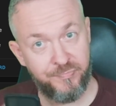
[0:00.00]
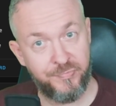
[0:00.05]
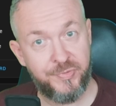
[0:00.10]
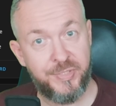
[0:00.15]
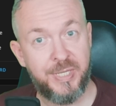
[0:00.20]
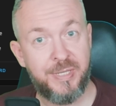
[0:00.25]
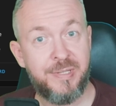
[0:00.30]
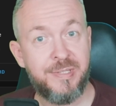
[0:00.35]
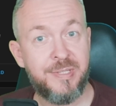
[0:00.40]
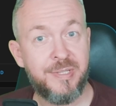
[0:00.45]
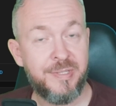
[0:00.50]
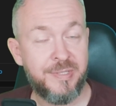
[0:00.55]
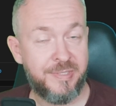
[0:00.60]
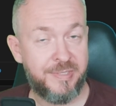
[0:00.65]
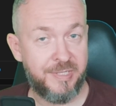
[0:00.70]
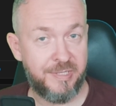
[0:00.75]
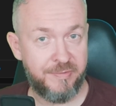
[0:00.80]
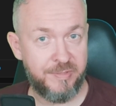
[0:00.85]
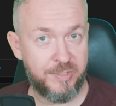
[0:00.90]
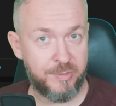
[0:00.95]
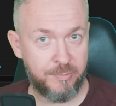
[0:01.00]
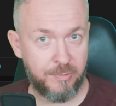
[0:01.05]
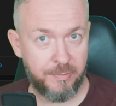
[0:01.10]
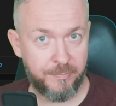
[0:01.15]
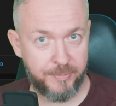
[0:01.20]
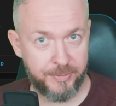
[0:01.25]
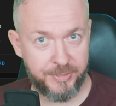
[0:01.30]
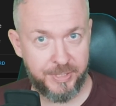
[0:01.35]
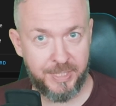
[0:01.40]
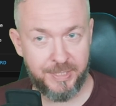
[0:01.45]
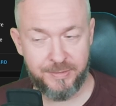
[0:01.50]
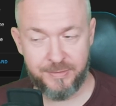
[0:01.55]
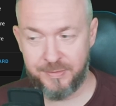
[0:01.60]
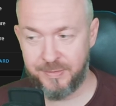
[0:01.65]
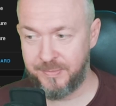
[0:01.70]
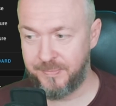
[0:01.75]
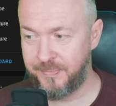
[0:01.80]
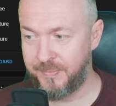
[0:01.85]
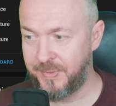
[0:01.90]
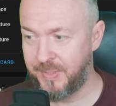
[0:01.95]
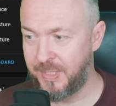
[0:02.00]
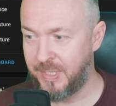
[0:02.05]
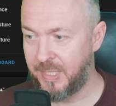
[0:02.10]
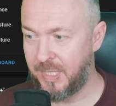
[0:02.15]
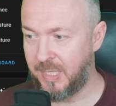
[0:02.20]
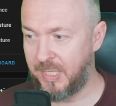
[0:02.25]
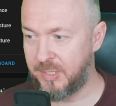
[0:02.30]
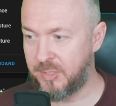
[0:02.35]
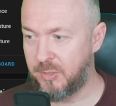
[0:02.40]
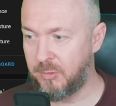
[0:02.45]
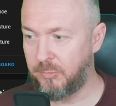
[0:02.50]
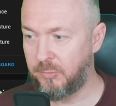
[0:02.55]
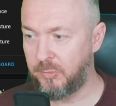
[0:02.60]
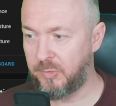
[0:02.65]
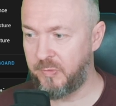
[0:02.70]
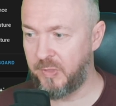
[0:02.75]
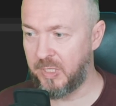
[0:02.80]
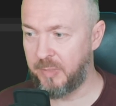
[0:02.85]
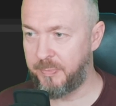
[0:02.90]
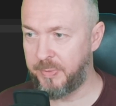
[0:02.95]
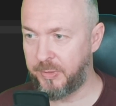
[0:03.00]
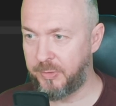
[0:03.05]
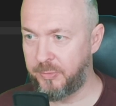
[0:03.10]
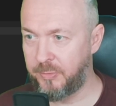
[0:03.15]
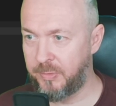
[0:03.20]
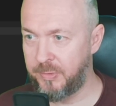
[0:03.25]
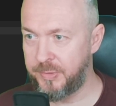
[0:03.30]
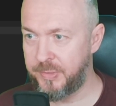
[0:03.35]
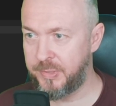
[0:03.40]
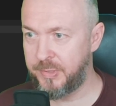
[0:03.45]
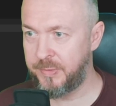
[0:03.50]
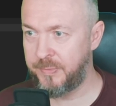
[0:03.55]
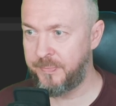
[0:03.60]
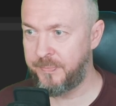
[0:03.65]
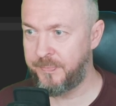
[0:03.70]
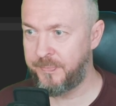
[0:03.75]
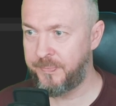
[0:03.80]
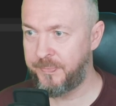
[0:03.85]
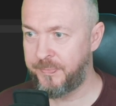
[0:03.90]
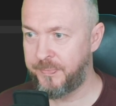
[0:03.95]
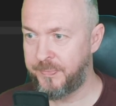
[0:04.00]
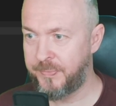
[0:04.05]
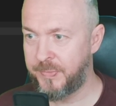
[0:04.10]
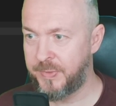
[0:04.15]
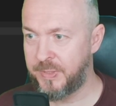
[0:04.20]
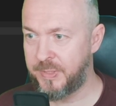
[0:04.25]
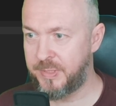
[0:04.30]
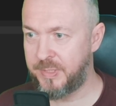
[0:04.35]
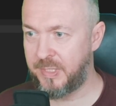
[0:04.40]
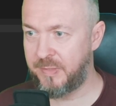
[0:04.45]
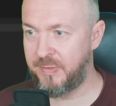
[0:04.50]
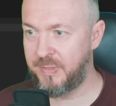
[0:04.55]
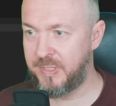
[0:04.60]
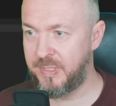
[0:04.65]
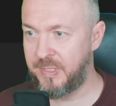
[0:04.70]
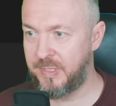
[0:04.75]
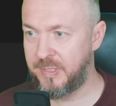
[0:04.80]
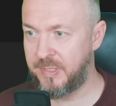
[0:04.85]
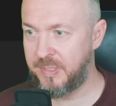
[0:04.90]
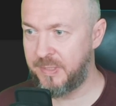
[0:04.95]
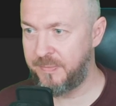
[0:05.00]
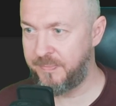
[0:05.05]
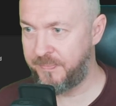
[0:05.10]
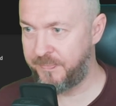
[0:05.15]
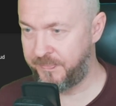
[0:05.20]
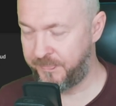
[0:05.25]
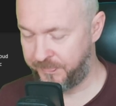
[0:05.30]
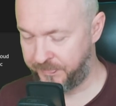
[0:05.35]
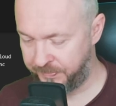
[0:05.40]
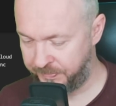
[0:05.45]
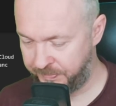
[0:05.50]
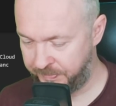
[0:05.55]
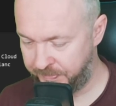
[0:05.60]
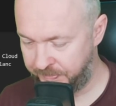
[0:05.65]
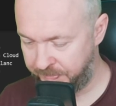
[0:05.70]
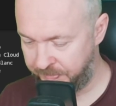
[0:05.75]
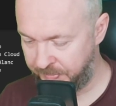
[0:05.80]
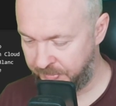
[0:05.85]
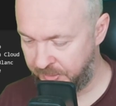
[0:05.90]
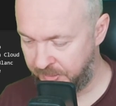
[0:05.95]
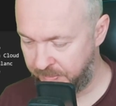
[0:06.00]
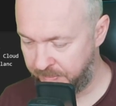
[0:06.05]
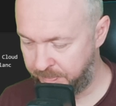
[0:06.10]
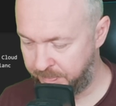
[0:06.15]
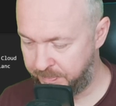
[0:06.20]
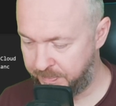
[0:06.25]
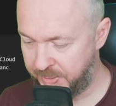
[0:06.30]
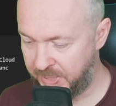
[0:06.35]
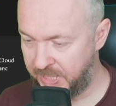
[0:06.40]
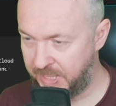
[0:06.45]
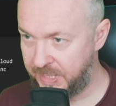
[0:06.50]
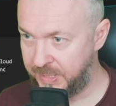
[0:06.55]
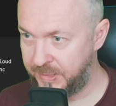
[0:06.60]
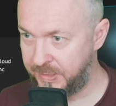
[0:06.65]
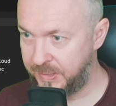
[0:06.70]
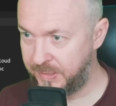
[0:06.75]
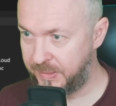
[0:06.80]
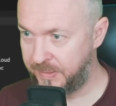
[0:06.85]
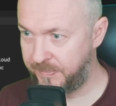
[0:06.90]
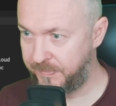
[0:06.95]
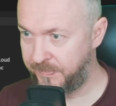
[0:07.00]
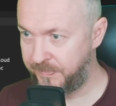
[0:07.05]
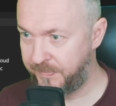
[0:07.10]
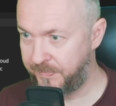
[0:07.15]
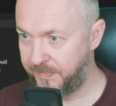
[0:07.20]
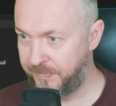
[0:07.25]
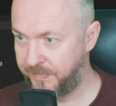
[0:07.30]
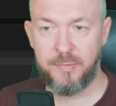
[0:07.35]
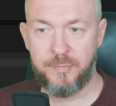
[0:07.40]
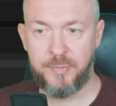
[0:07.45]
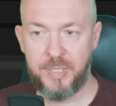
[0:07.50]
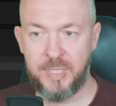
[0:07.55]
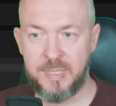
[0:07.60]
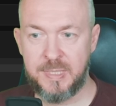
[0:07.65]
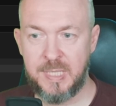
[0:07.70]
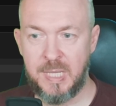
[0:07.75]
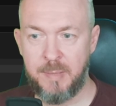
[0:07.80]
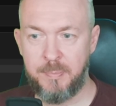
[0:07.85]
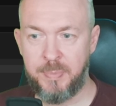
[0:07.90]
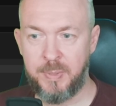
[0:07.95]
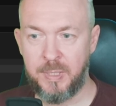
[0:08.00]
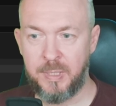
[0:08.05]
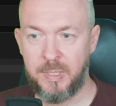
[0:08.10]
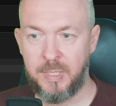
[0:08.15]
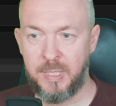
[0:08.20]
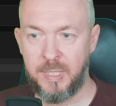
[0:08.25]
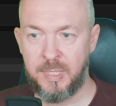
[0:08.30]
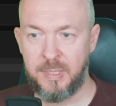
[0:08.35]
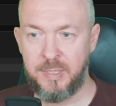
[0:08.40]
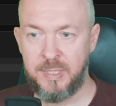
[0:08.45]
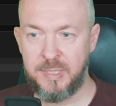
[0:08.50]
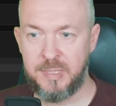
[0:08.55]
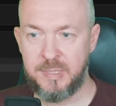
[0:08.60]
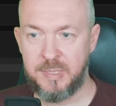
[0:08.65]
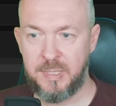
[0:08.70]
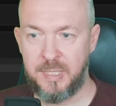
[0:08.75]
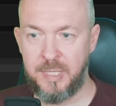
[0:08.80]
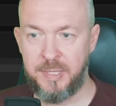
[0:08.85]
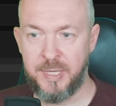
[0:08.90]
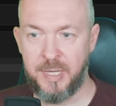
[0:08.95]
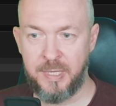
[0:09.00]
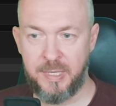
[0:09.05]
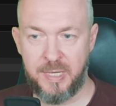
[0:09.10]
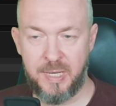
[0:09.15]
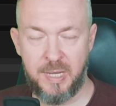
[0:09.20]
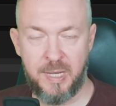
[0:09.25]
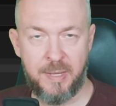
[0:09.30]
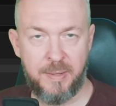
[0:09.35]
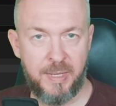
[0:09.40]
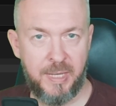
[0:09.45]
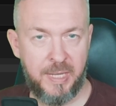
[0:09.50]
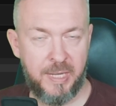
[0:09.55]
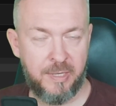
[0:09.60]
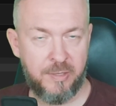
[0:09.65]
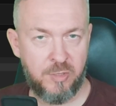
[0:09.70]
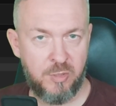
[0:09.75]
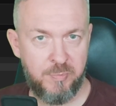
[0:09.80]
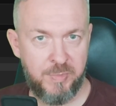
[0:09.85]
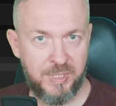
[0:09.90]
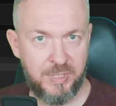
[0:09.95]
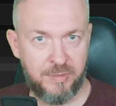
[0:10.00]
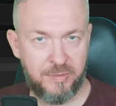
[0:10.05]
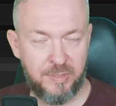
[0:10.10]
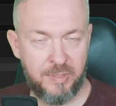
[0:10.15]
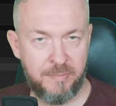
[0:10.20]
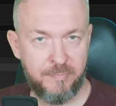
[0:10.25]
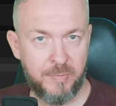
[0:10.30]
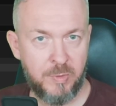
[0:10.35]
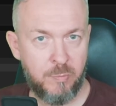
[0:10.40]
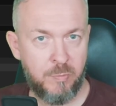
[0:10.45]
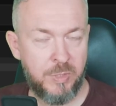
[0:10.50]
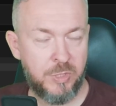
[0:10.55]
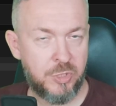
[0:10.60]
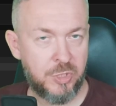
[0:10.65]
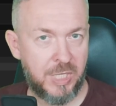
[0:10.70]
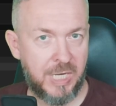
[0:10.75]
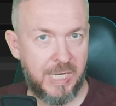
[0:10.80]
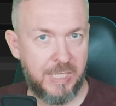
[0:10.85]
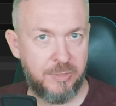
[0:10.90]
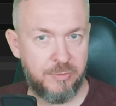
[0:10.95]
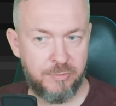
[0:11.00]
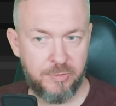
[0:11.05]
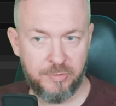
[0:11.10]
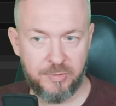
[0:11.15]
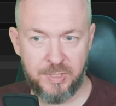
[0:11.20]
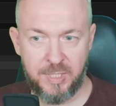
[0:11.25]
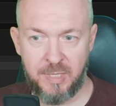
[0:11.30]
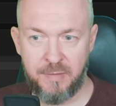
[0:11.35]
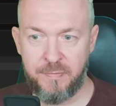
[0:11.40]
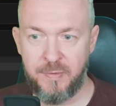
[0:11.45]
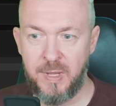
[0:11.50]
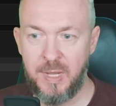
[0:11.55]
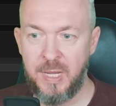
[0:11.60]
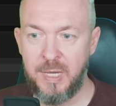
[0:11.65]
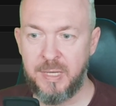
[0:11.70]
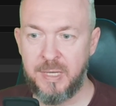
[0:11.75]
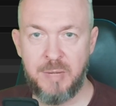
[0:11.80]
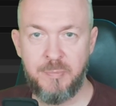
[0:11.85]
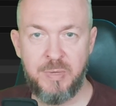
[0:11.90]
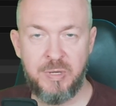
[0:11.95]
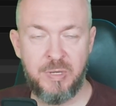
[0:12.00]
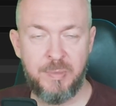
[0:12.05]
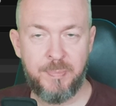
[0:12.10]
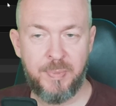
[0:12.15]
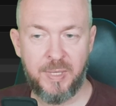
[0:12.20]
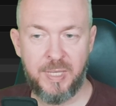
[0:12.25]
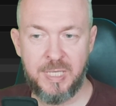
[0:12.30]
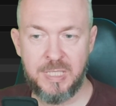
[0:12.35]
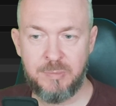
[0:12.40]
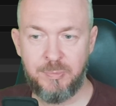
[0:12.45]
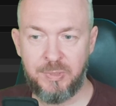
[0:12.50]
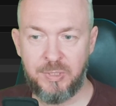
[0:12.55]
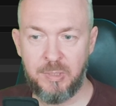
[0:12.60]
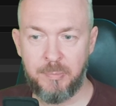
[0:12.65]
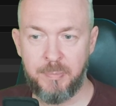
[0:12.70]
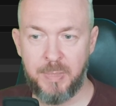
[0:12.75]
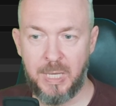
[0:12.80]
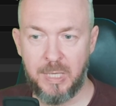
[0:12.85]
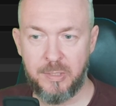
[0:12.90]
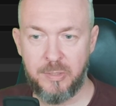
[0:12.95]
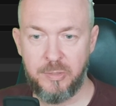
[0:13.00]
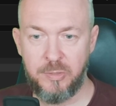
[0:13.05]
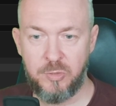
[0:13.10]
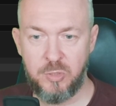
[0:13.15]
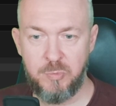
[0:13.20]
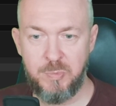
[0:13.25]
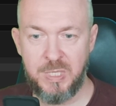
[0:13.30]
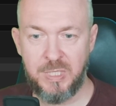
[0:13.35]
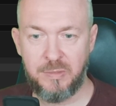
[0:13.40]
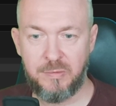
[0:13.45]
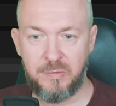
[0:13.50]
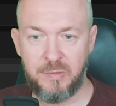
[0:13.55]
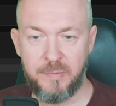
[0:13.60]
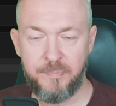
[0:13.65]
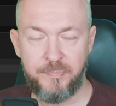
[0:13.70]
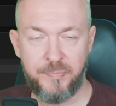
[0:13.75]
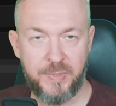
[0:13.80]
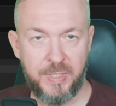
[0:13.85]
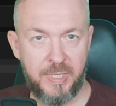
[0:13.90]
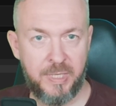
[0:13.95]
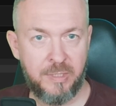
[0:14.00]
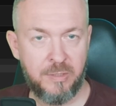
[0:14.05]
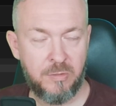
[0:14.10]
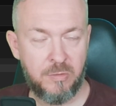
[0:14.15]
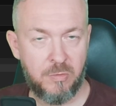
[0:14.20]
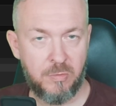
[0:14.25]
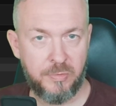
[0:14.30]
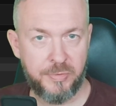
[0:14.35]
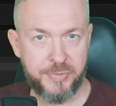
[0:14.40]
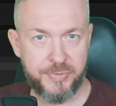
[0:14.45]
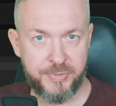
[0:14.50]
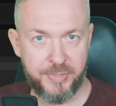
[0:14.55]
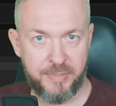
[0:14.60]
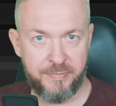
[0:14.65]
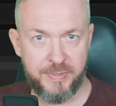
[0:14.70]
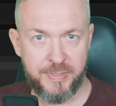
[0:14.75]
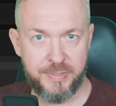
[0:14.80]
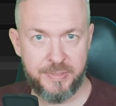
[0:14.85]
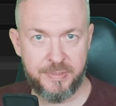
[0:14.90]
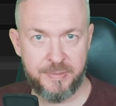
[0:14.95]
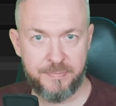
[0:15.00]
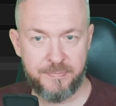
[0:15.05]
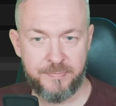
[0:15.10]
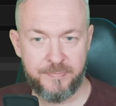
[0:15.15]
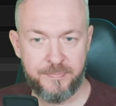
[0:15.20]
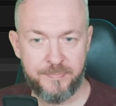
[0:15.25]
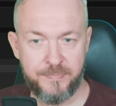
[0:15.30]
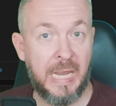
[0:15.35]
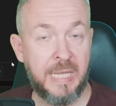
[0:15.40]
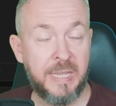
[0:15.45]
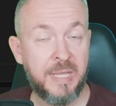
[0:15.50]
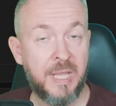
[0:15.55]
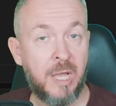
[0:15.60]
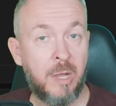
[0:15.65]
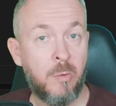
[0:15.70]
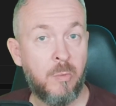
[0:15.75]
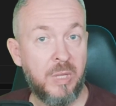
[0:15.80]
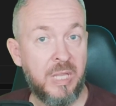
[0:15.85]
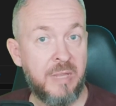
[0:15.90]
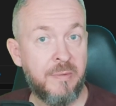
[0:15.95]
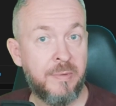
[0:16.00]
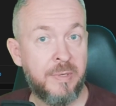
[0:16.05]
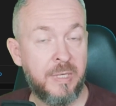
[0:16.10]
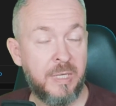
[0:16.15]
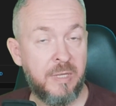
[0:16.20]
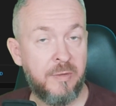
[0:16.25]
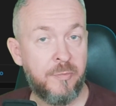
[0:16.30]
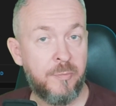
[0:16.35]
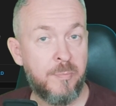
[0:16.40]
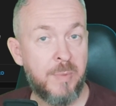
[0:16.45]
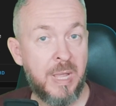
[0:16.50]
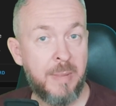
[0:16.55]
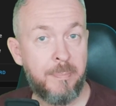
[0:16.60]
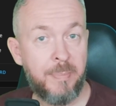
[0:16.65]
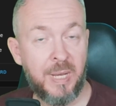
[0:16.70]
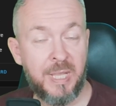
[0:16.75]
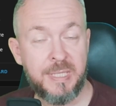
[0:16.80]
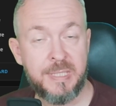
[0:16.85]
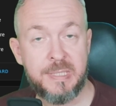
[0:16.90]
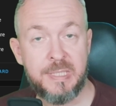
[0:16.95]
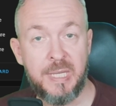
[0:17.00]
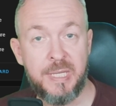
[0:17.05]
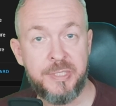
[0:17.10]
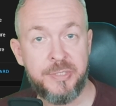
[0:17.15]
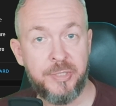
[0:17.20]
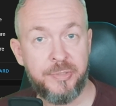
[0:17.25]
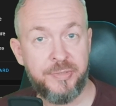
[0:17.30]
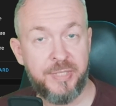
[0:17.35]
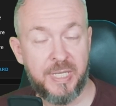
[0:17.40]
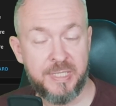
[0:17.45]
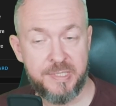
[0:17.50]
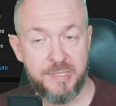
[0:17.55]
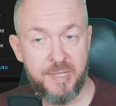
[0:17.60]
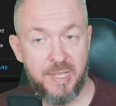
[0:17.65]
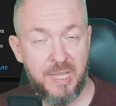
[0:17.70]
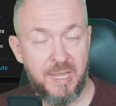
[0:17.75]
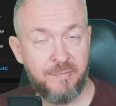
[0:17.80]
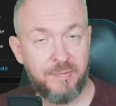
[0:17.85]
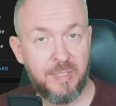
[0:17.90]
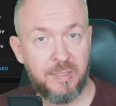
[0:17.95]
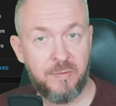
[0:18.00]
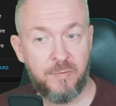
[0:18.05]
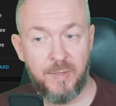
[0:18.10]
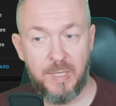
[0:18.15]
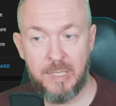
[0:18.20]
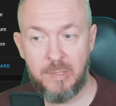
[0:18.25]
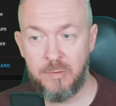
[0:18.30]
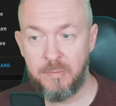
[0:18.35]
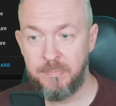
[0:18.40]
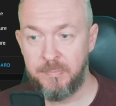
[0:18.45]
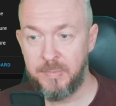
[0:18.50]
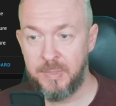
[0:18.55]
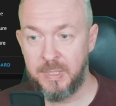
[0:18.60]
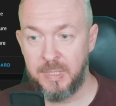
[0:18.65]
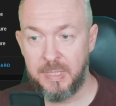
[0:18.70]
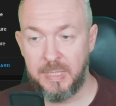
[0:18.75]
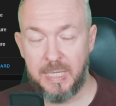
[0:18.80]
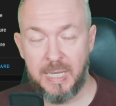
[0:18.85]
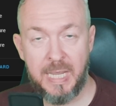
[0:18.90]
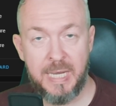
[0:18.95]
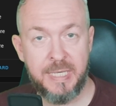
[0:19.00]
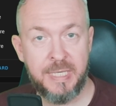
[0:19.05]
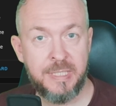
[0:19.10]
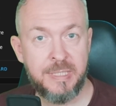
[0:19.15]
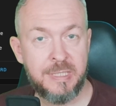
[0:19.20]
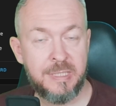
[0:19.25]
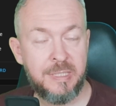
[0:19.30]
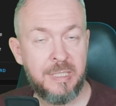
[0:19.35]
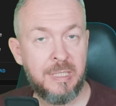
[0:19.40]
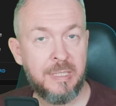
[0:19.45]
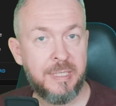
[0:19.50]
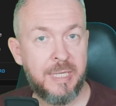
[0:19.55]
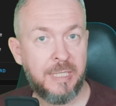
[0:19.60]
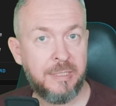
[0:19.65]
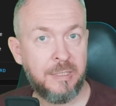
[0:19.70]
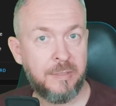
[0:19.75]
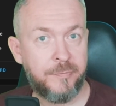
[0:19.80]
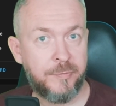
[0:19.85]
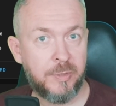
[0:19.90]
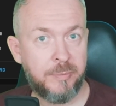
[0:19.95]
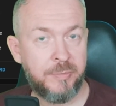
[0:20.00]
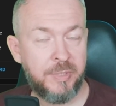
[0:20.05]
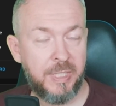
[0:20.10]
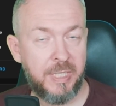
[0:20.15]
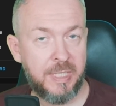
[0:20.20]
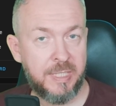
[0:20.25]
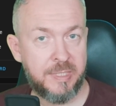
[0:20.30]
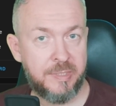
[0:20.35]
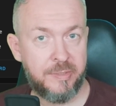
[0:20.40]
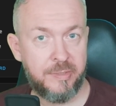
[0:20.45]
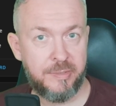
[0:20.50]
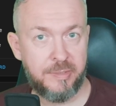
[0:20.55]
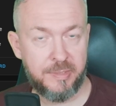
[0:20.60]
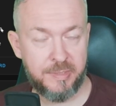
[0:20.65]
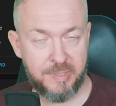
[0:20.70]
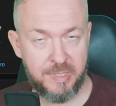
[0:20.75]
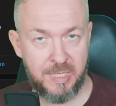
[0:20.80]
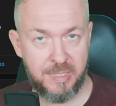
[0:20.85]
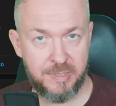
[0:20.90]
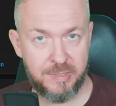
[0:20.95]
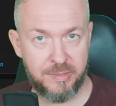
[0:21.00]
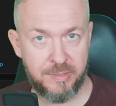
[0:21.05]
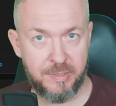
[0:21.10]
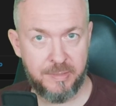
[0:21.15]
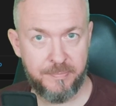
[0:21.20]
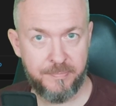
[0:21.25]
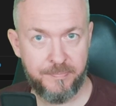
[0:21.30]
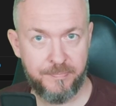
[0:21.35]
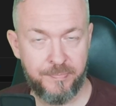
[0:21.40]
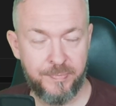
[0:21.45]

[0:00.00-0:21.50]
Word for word: There is a service call for that. Let's go to developer tools, services, plant. For example, this Hydrangea air humidity, which I do not have, can be replaced with the balcony humidity and call service. And now, even if my plant sensor doesn't have that value, I can still get it from the external sensor.